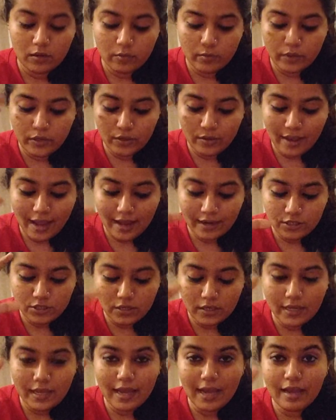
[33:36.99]
What you
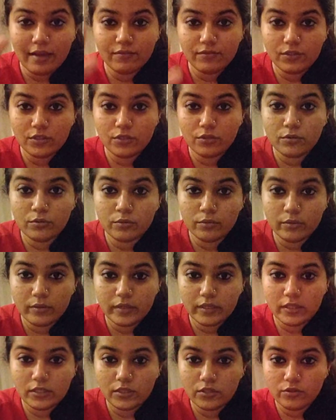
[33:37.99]
actually have to do
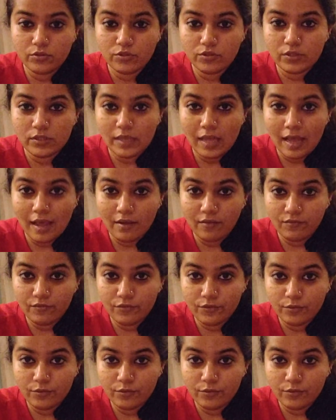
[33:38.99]
is you just have